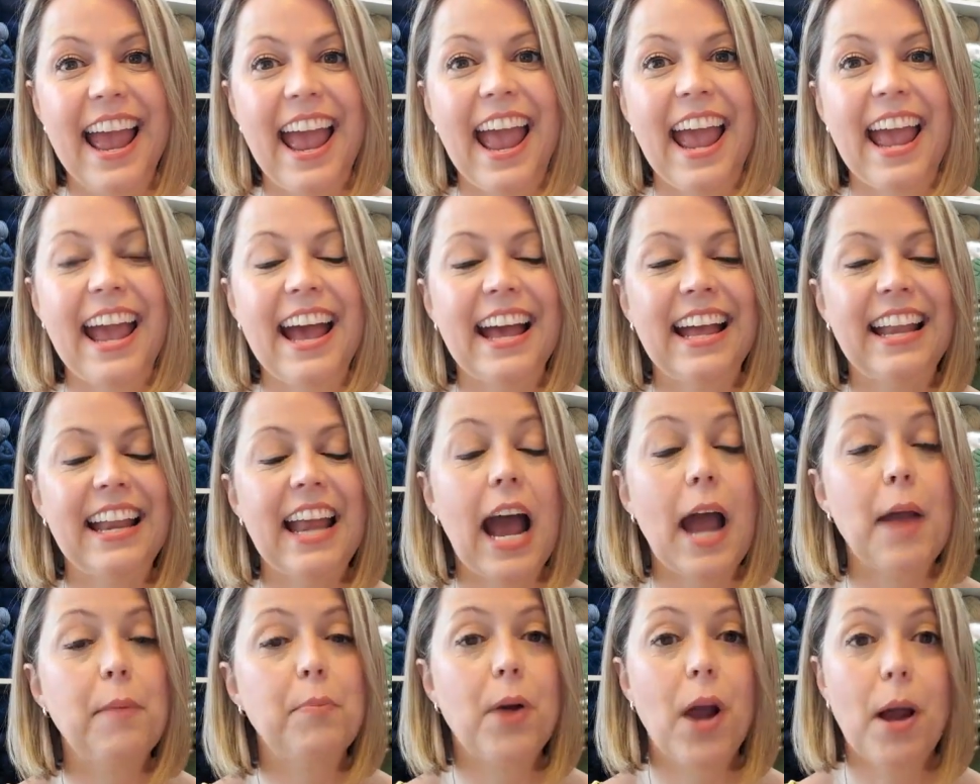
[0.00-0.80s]
And
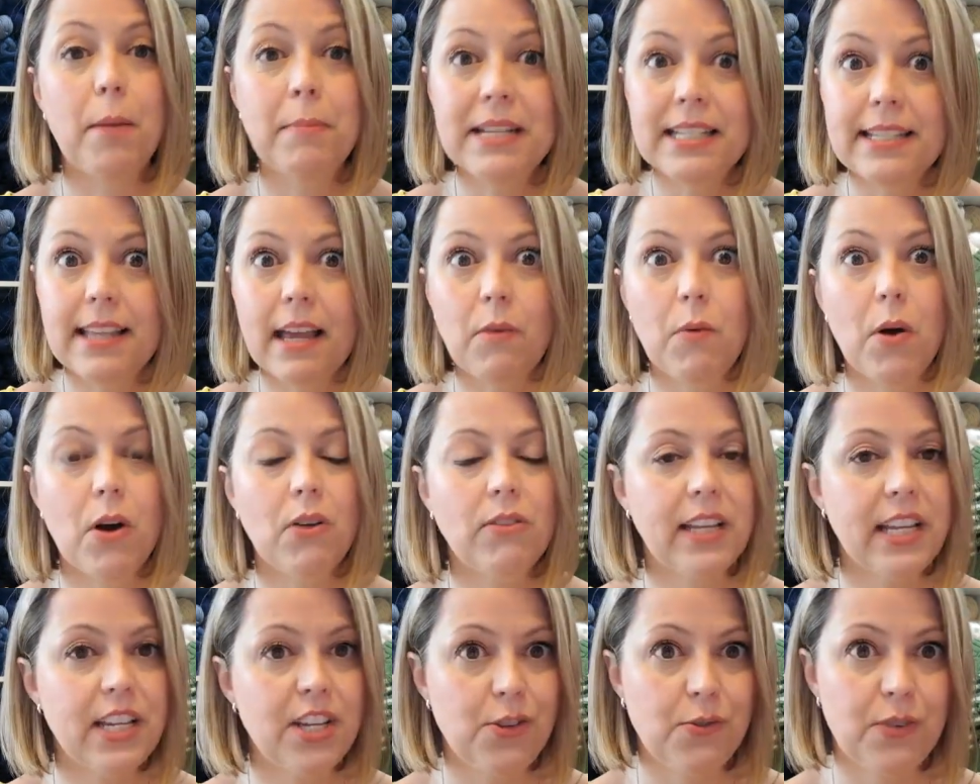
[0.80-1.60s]
I promise I won't
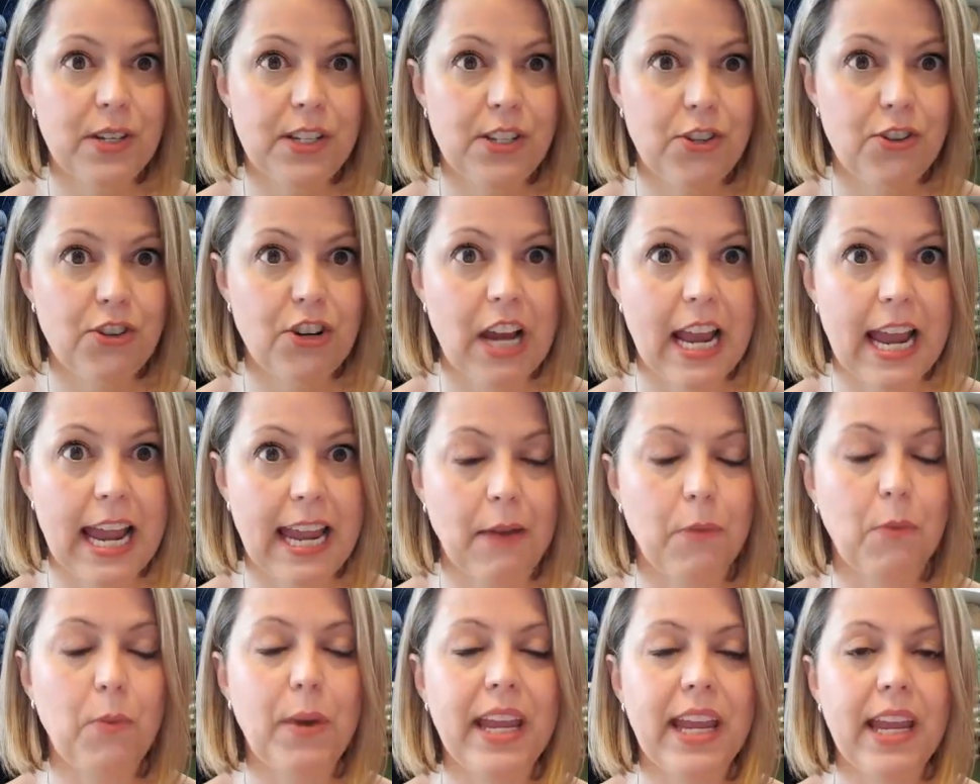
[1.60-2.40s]
lead you
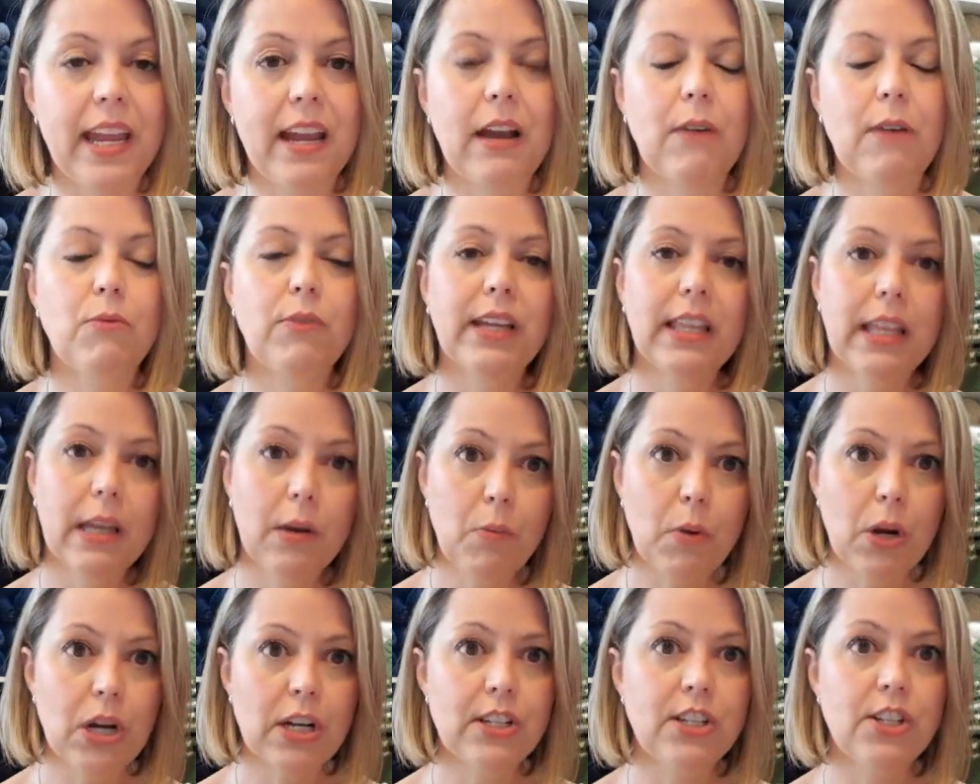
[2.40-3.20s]
astray. We really
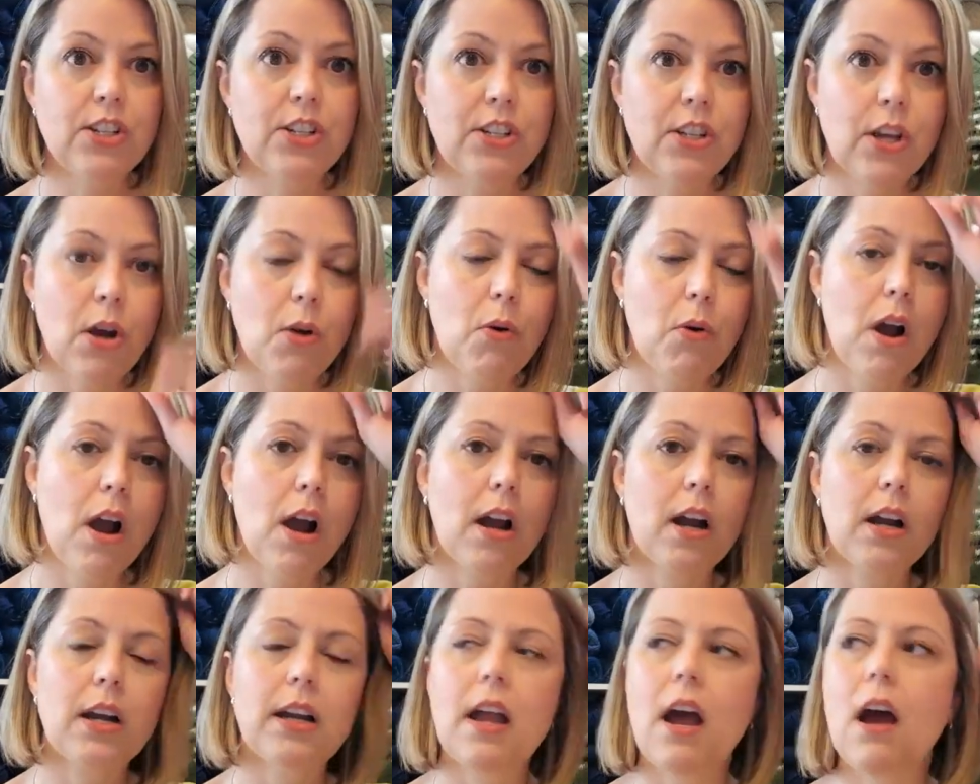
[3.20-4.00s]
worked so
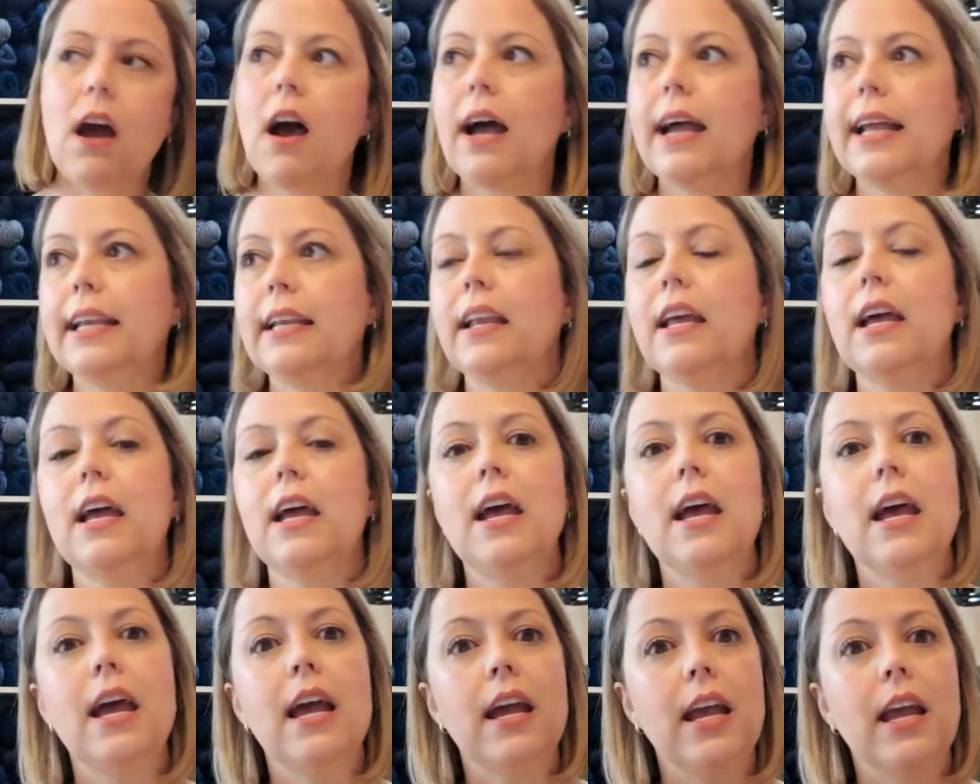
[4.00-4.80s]
hard on,
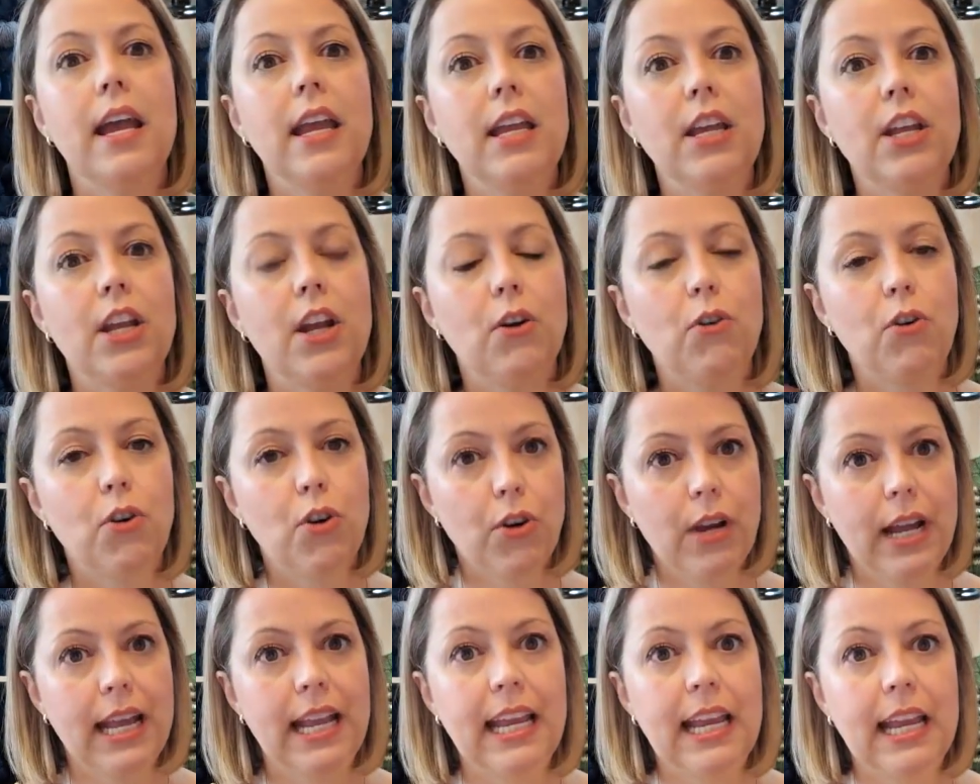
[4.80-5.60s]

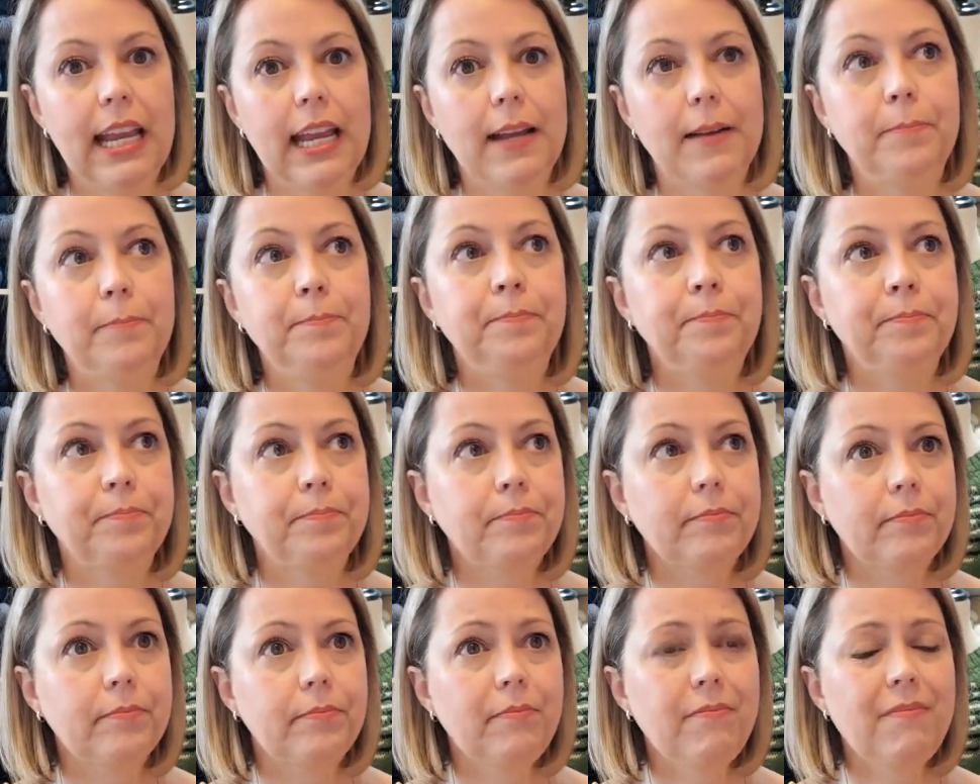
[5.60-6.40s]
creating
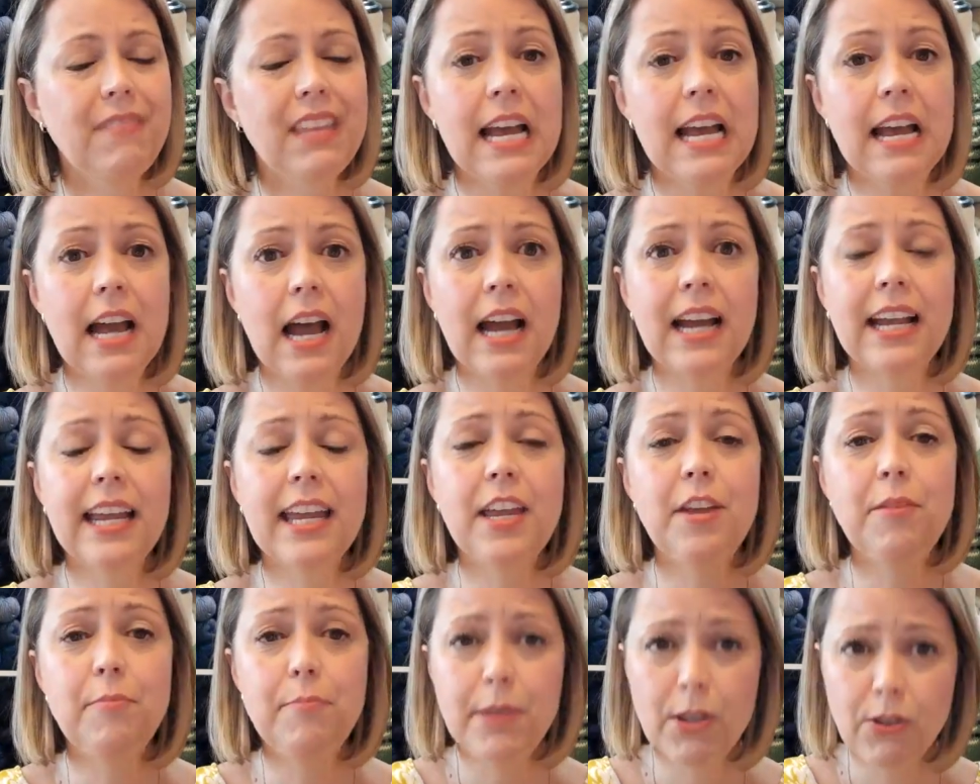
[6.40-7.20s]
a
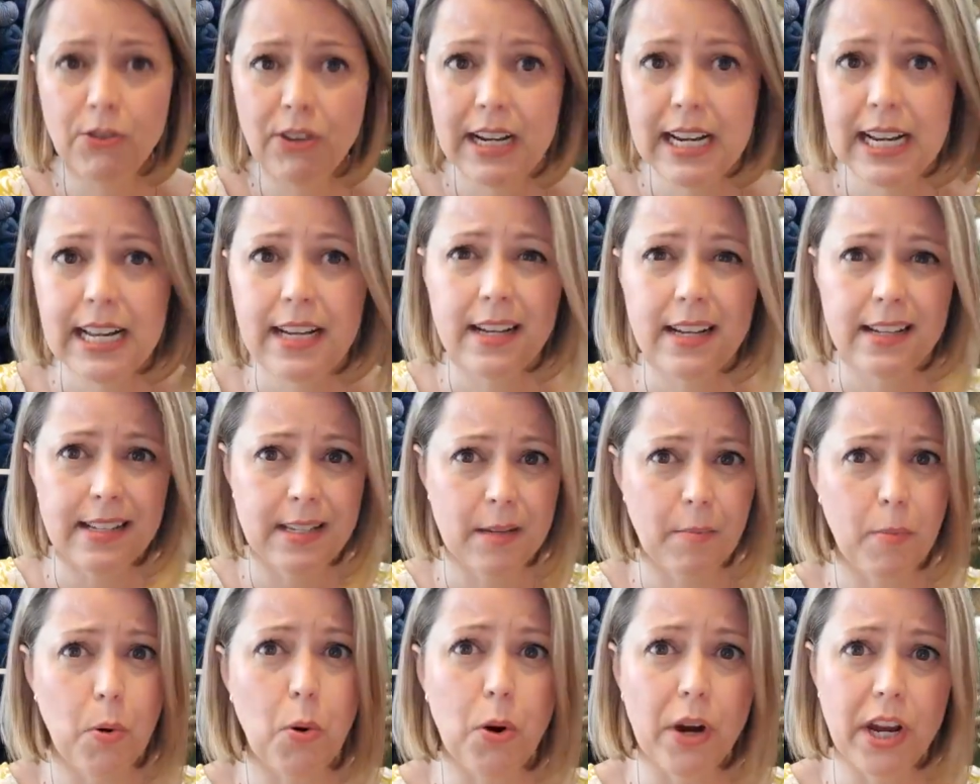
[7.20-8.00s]
community to
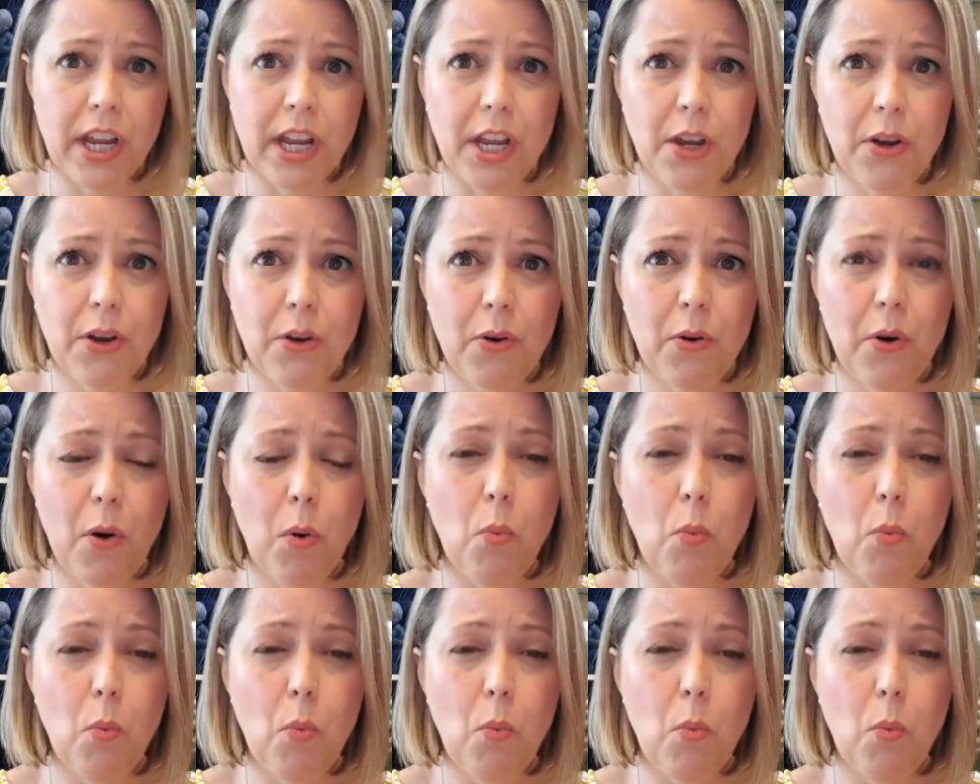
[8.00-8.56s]
support you